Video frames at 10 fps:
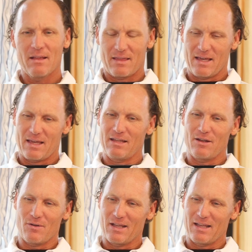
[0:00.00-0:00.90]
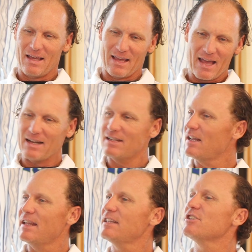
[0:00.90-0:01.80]
thinking, you know, it kind of
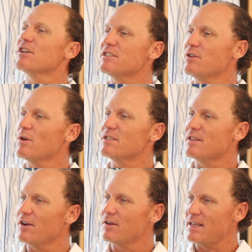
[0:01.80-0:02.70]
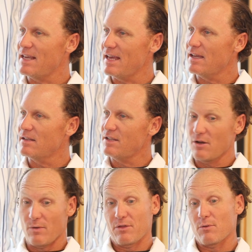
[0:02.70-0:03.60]
doesn't hit you because he wasn't there at the end. You
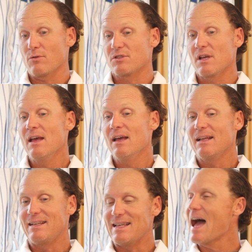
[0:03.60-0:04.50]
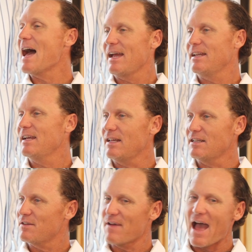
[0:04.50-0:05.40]
know, he throws 9
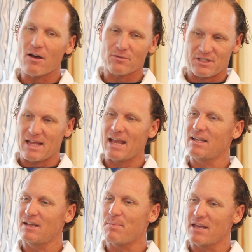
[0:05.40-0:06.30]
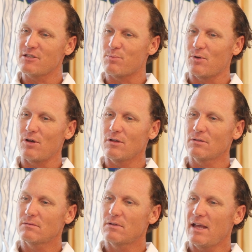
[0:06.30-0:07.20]
innings of outstanding
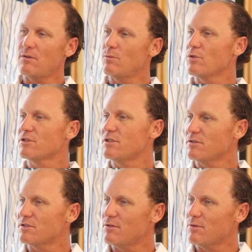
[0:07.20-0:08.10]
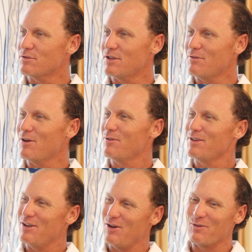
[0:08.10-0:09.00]
baseball, and we're still 0-0,
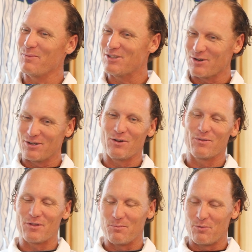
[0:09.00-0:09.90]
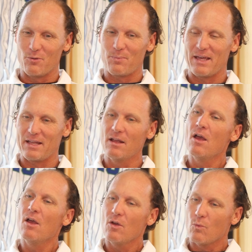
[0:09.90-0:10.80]
you know, and we turn it over to the bullpen.
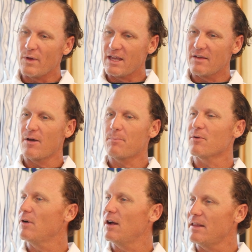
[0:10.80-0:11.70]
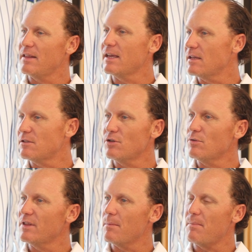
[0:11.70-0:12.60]
We give up a run and then get
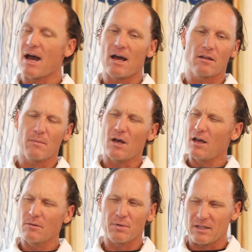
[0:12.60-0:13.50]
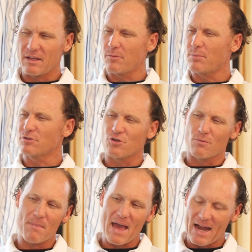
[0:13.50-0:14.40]
2 in the bottom. Unbelievable,
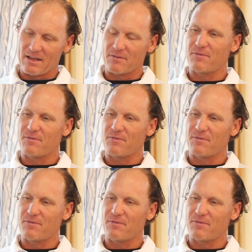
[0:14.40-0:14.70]
dramatic